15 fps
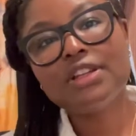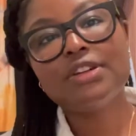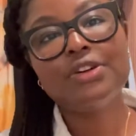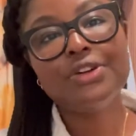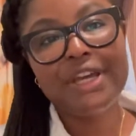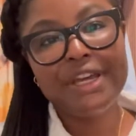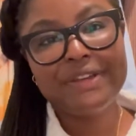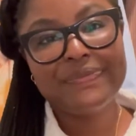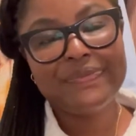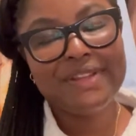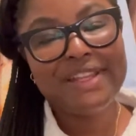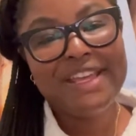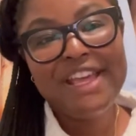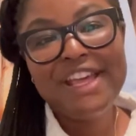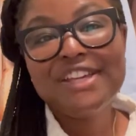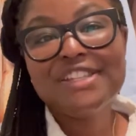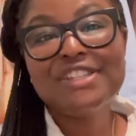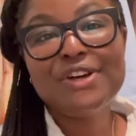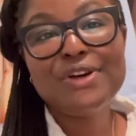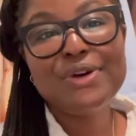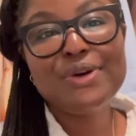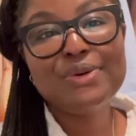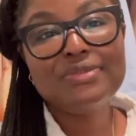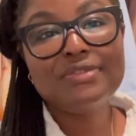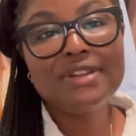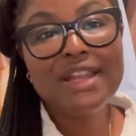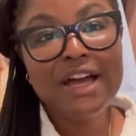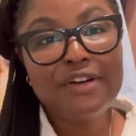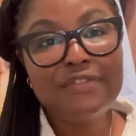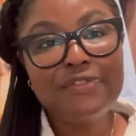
Okay, so now